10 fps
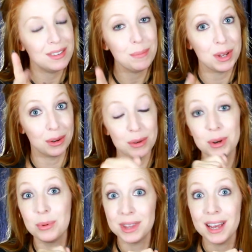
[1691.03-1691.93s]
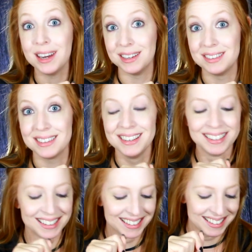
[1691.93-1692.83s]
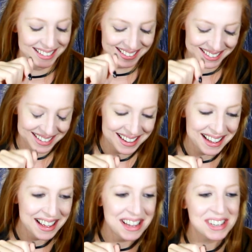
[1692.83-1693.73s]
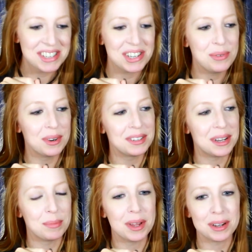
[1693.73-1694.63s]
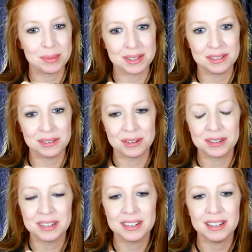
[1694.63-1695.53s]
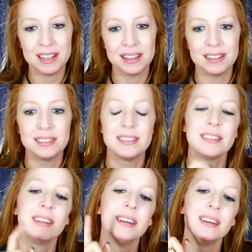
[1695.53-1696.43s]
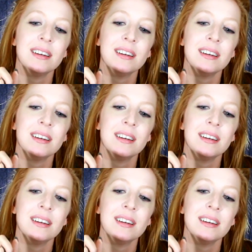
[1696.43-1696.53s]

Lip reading: Some of y'all don't know what that is. She worked at Blockbuster, and